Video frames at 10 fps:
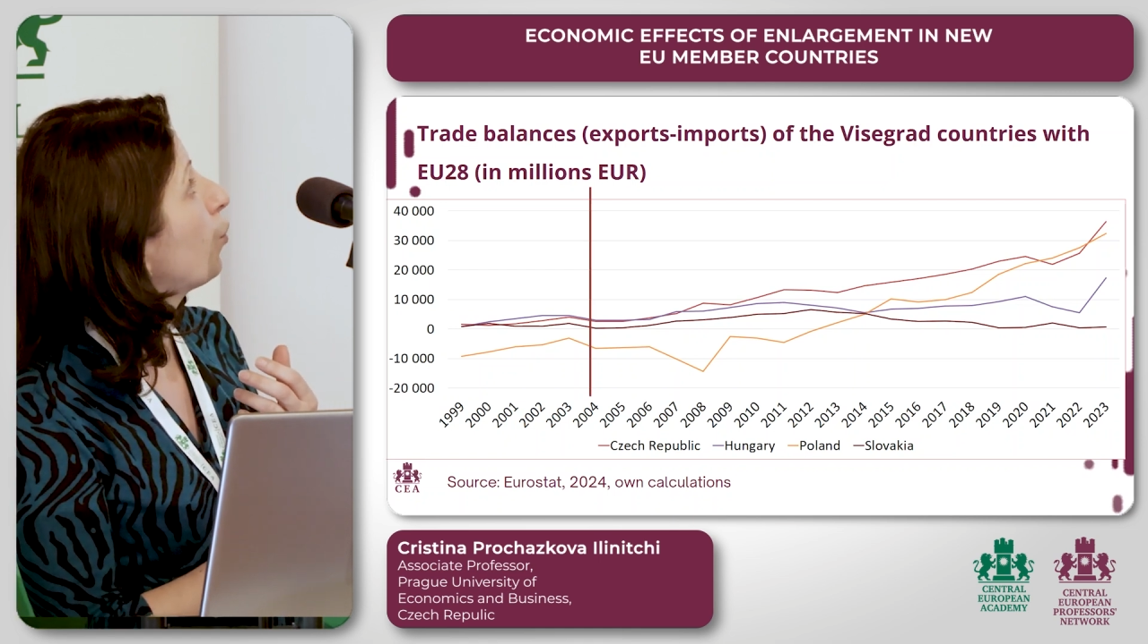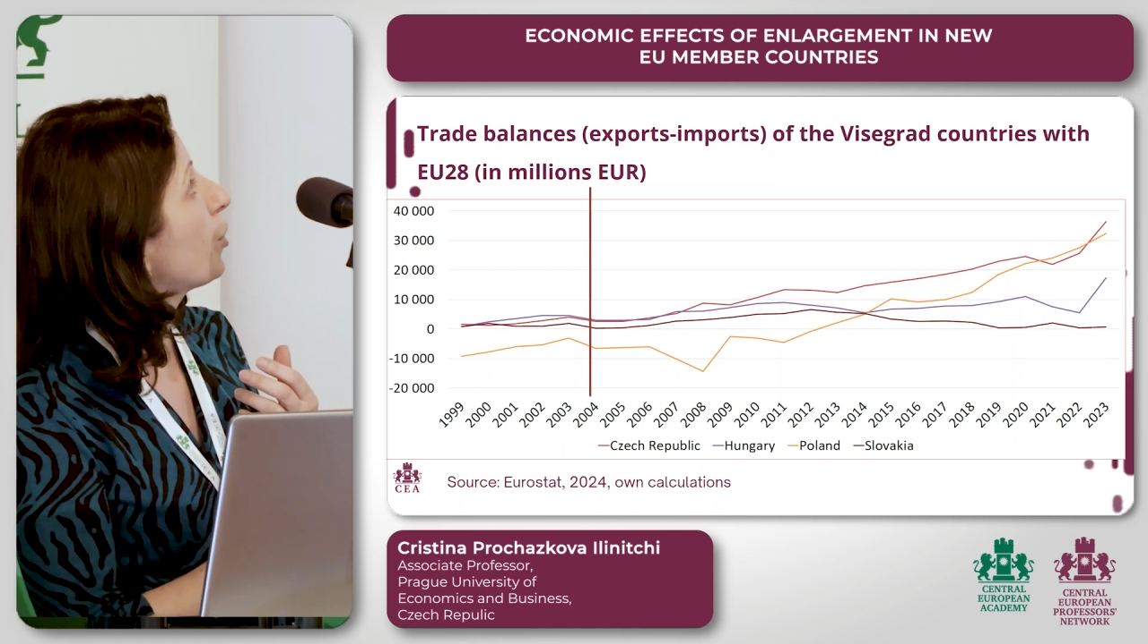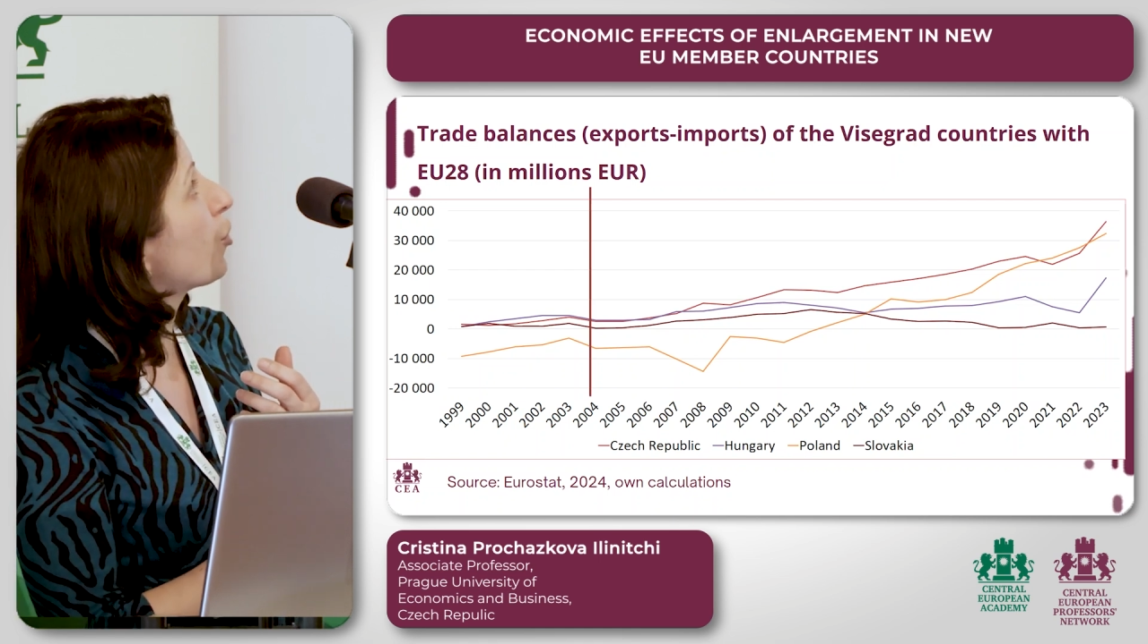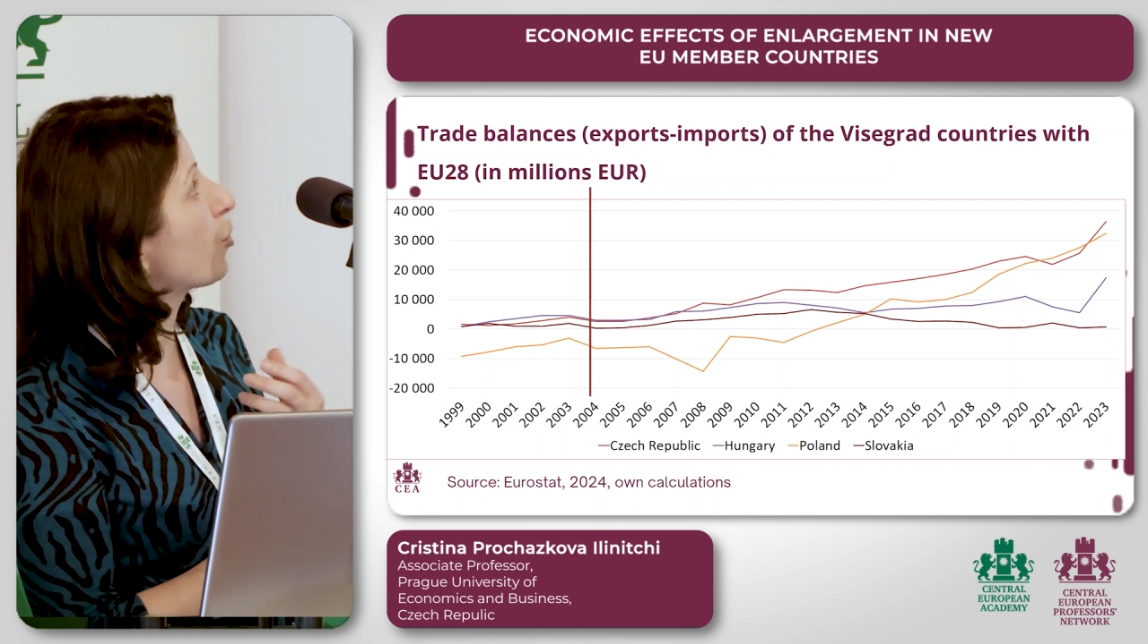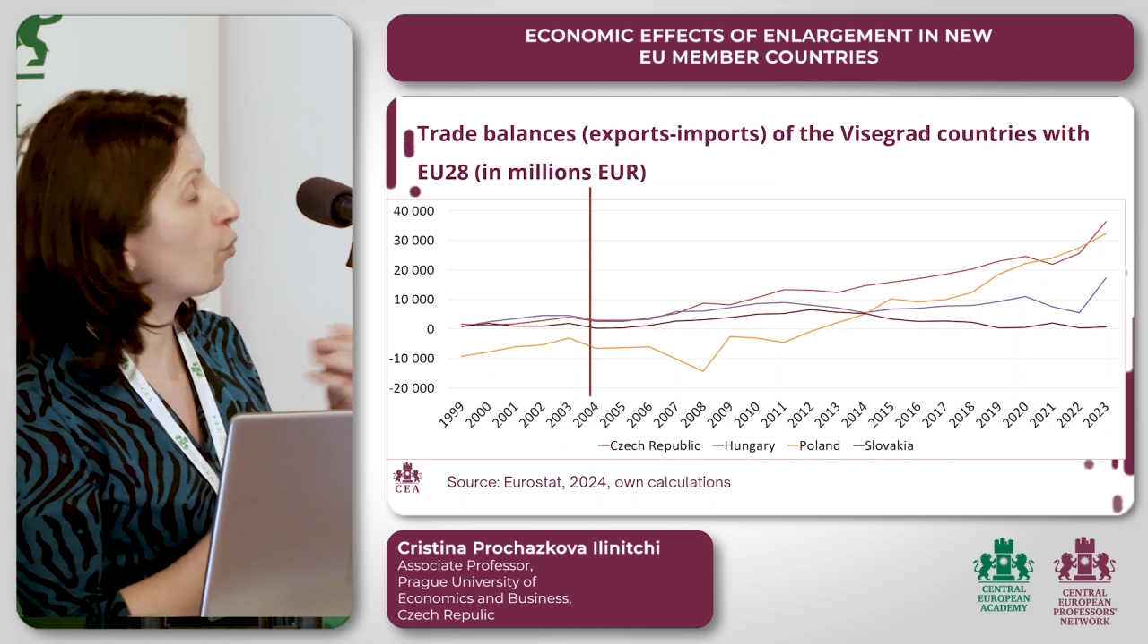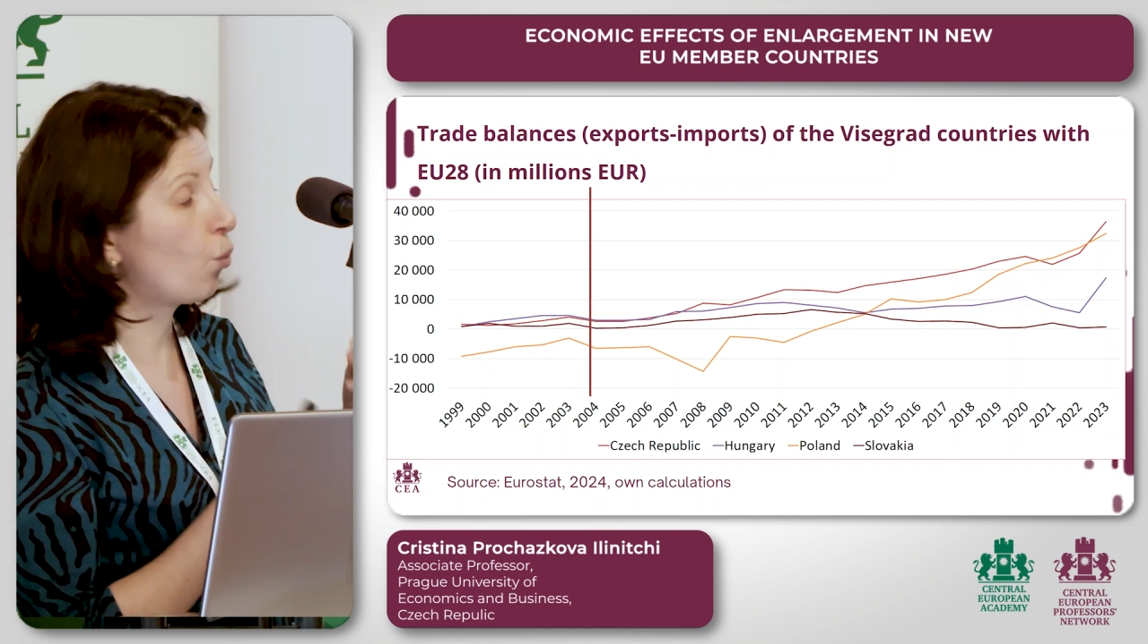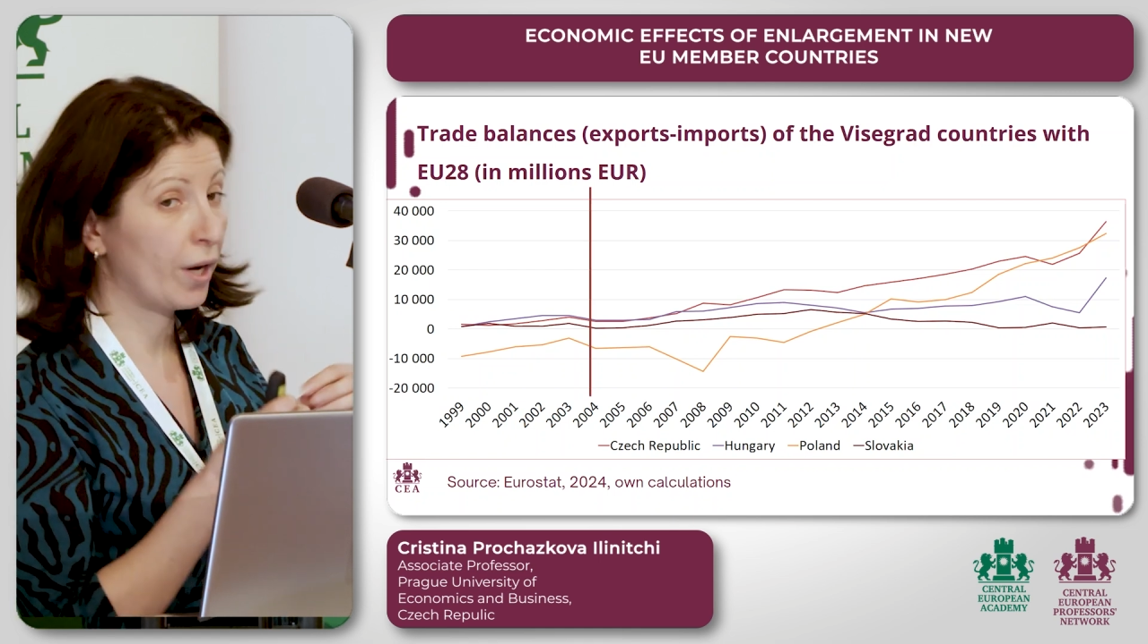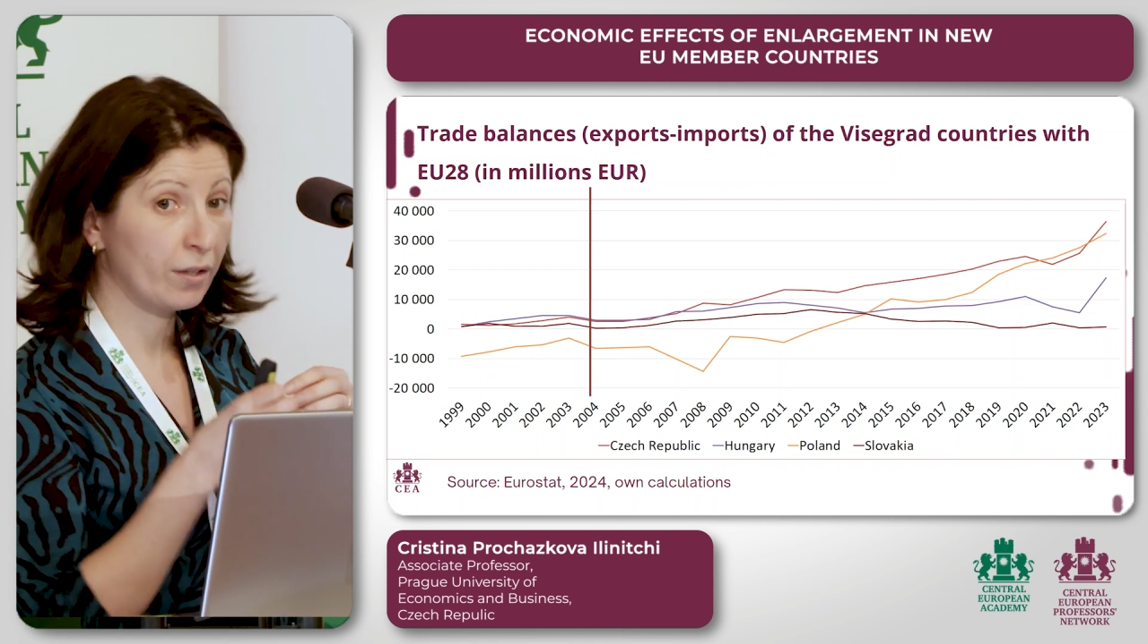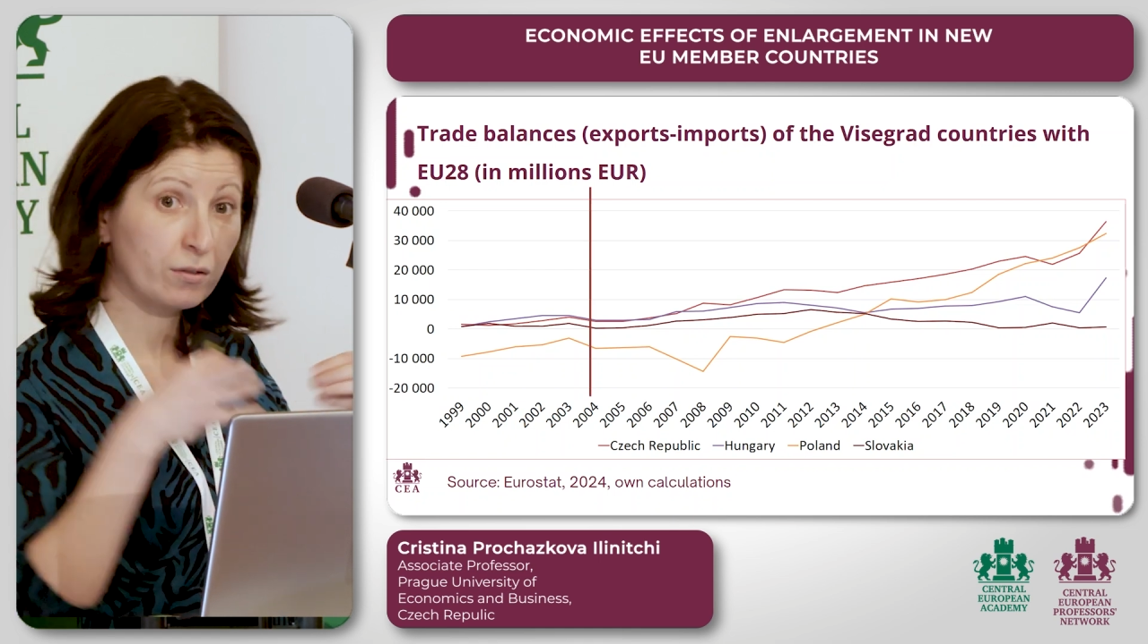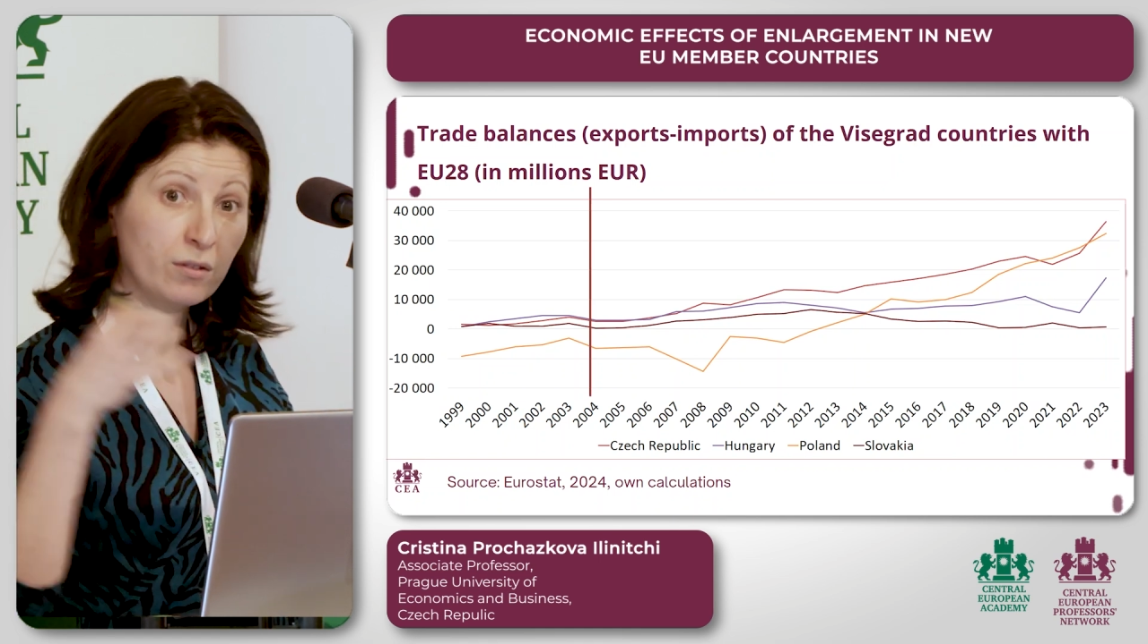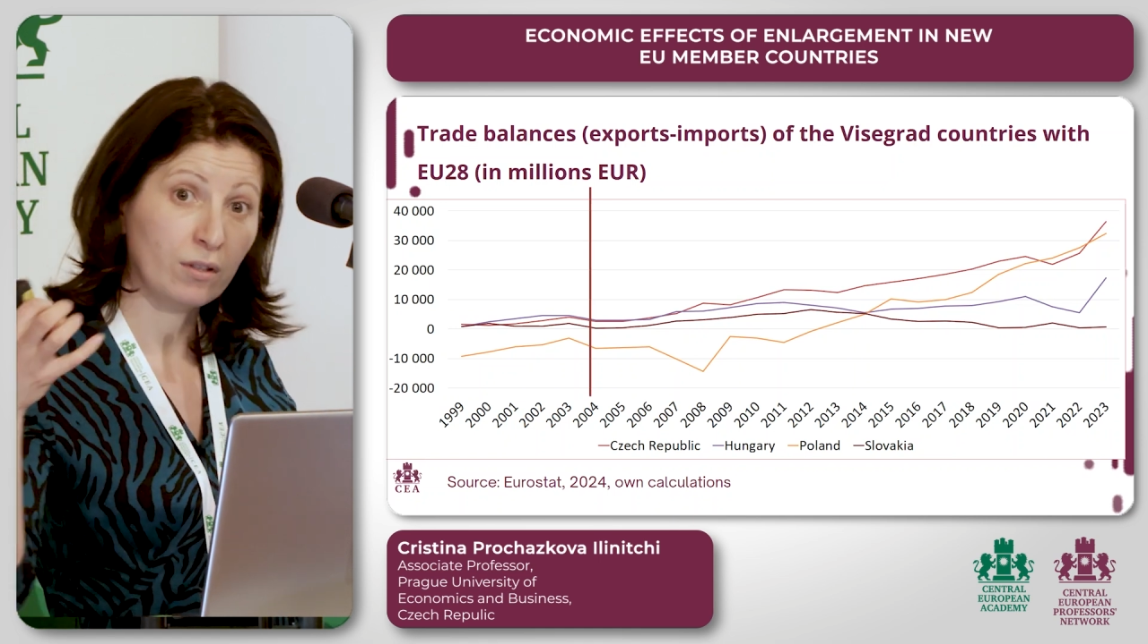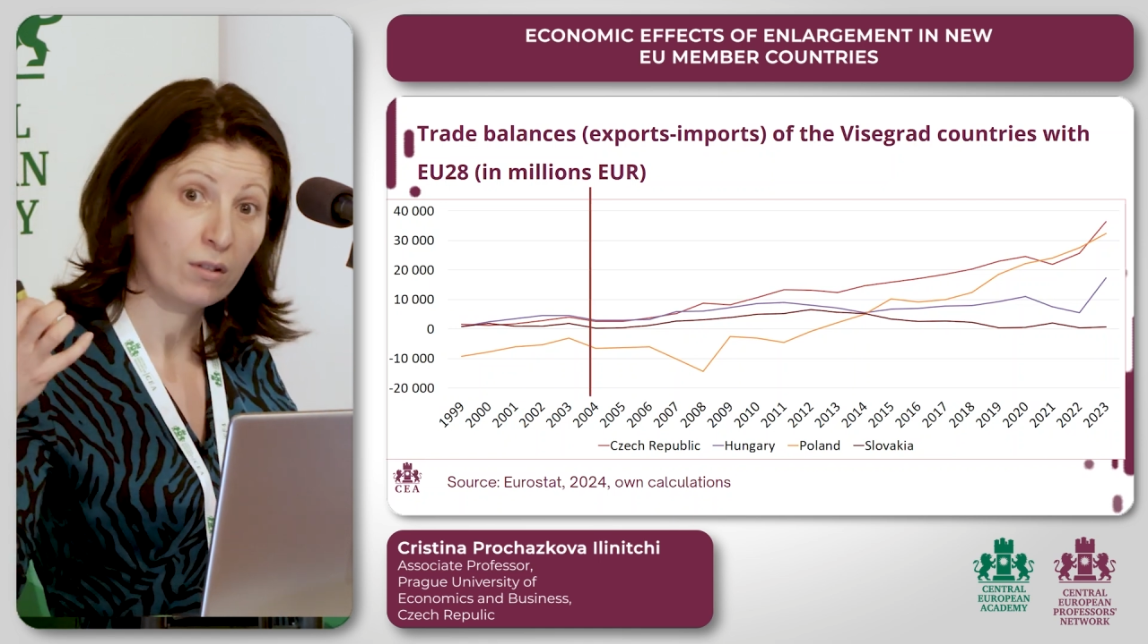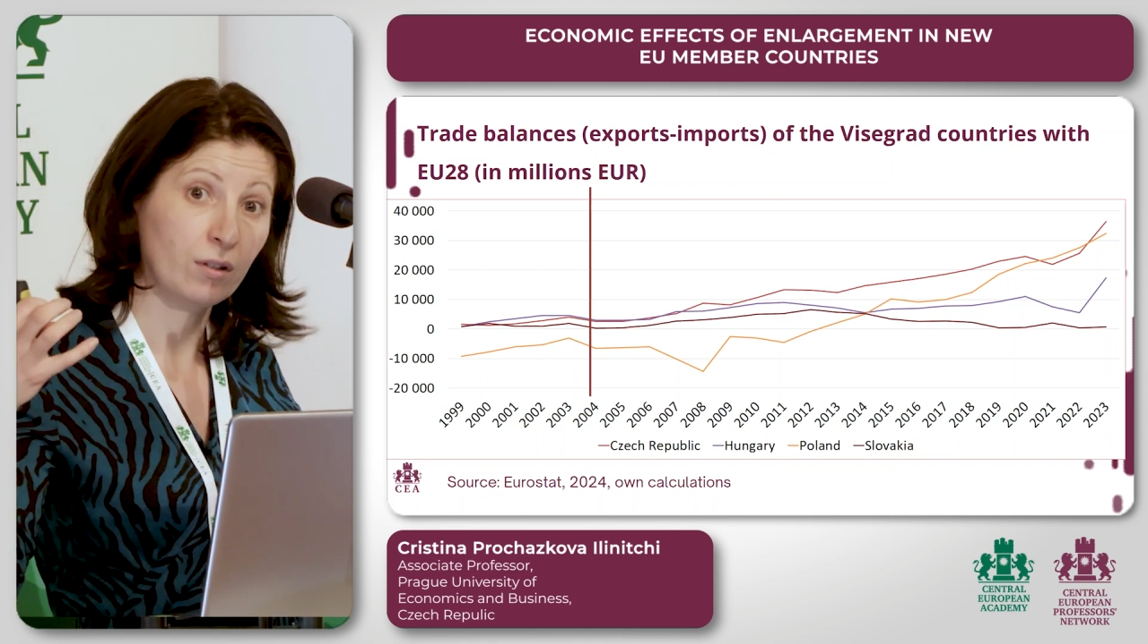which went